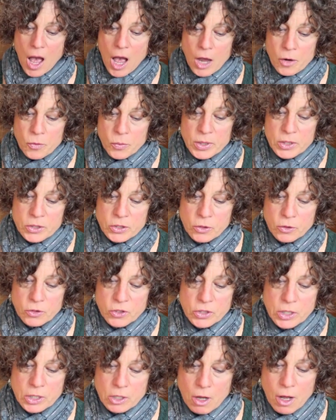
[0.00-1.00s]
I
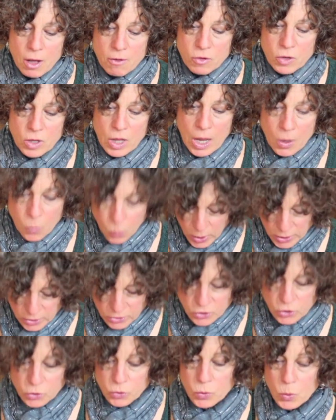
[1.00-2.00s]
researched the novel. I
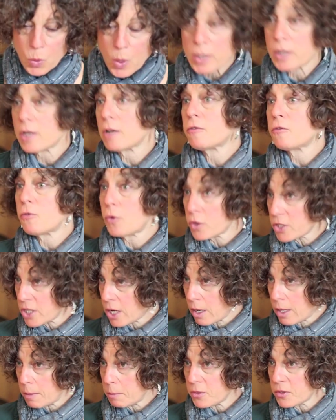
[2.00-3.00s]
went to Rwanda 4
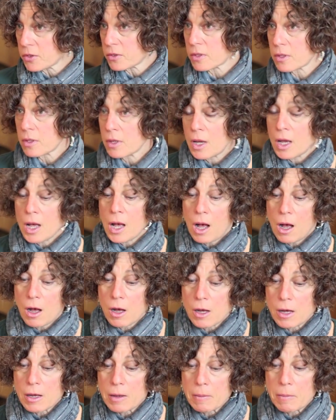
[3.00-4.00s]
times.
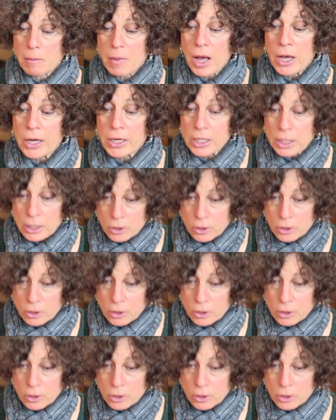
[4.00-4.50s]
I